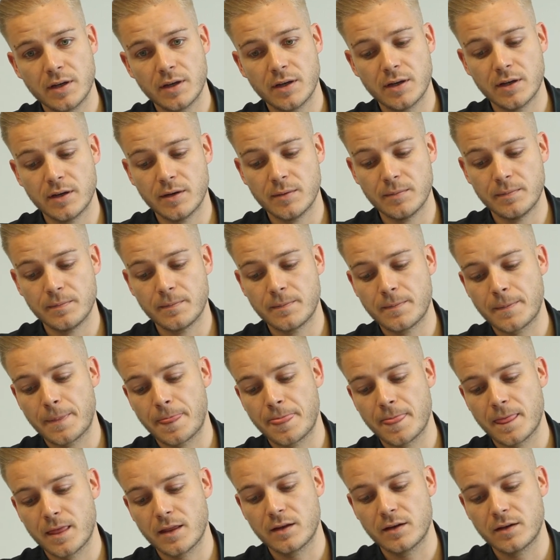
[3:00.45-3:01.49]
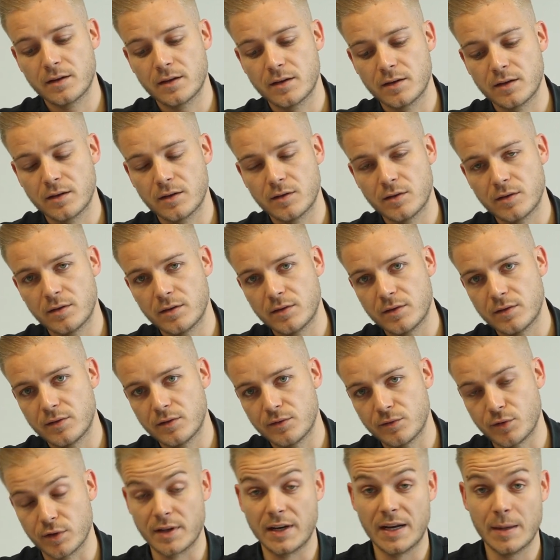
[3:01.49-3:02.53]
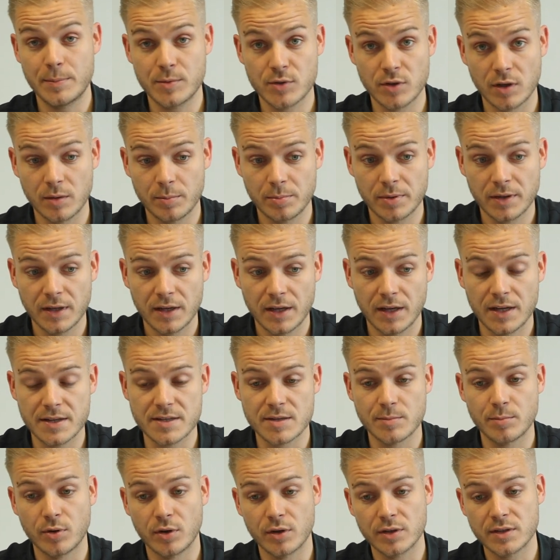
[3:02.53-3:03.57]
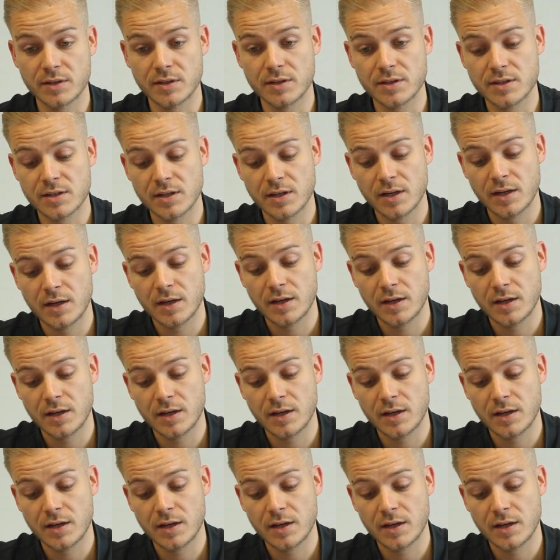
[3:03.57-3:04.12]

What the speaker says: For the laptop, it's important.